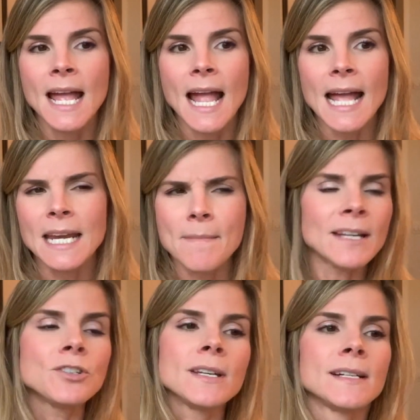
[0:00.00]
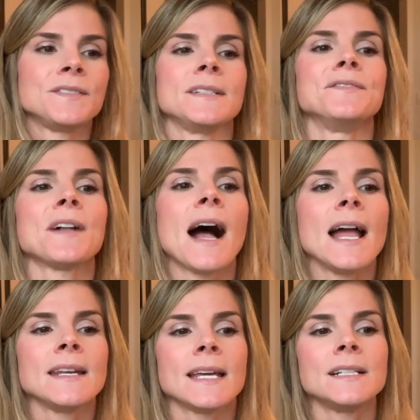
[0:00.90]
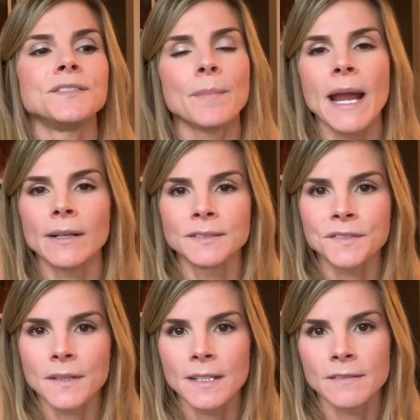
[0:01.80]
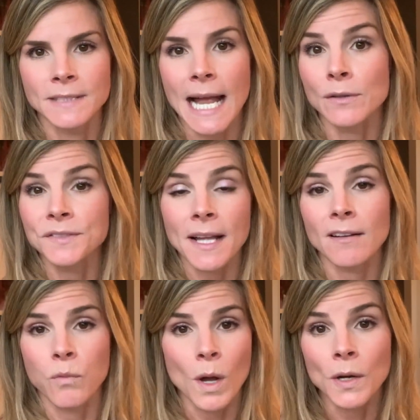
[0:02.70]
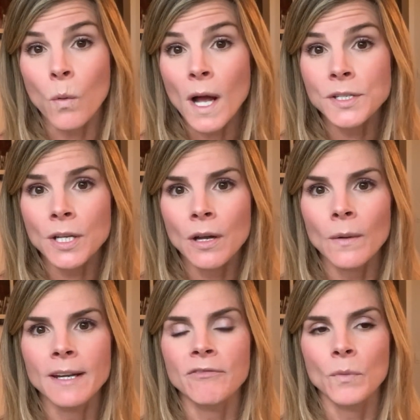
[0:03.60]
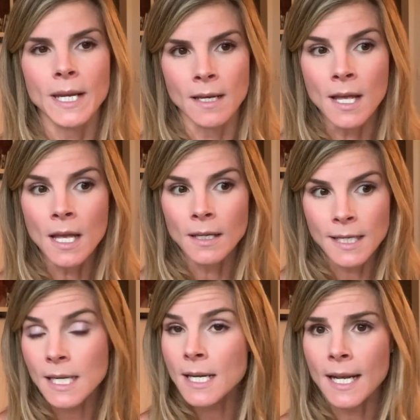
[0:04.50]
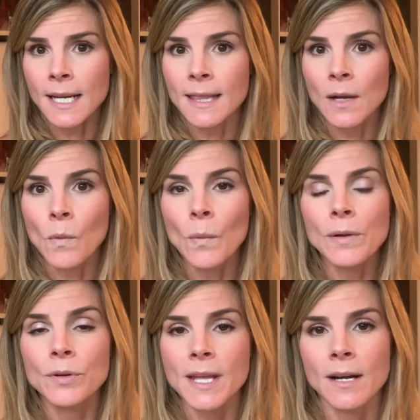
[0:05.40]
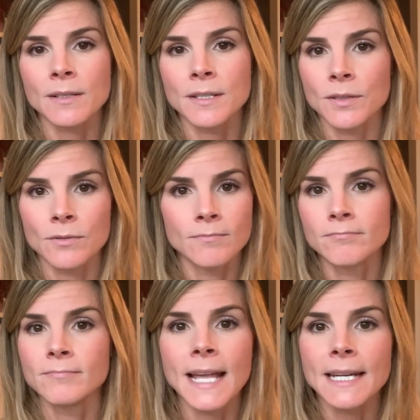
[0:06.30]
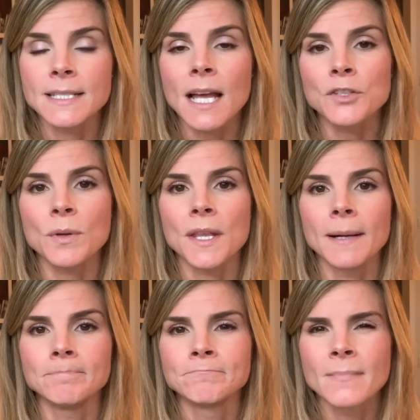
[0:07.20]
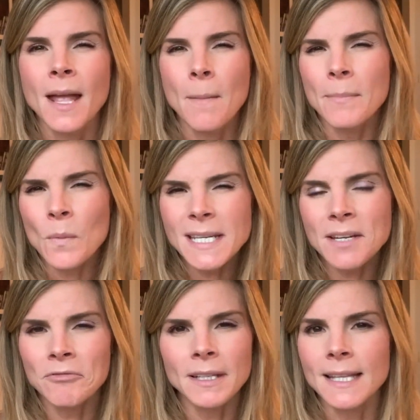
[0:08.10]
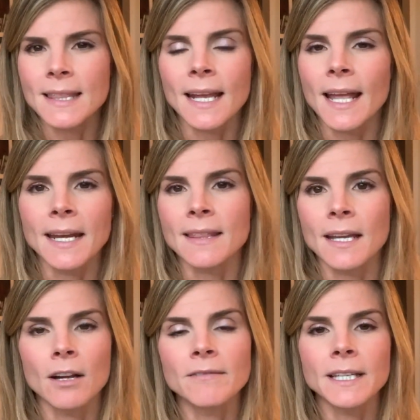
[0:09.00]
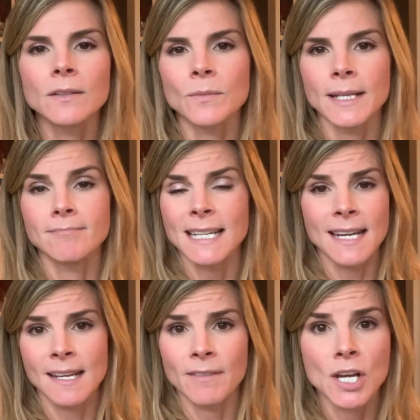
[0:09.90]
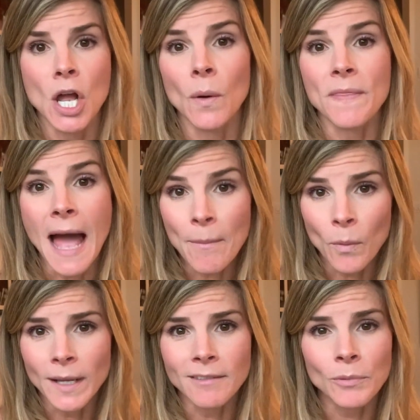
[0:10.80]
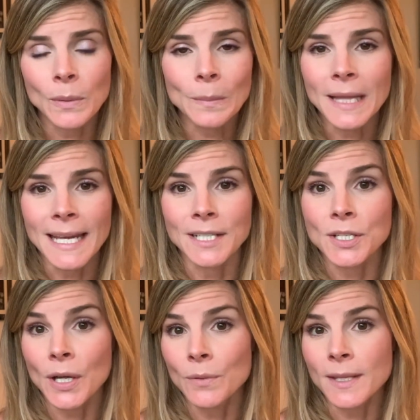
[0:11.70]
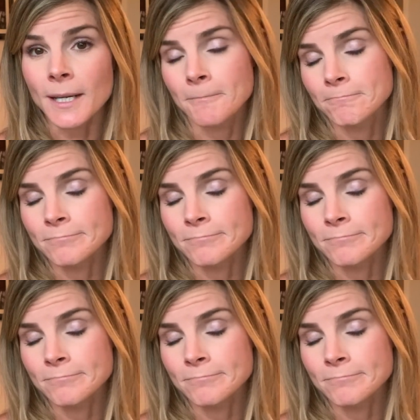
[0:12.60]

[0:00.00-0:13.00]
And he mentioned as an aside that his parents lived outside of Guanajuato, and if we needed anything, well, we were there to get in touch with him. But we didn't really think anything of it. We didn't even know at that point if we were planning to go there.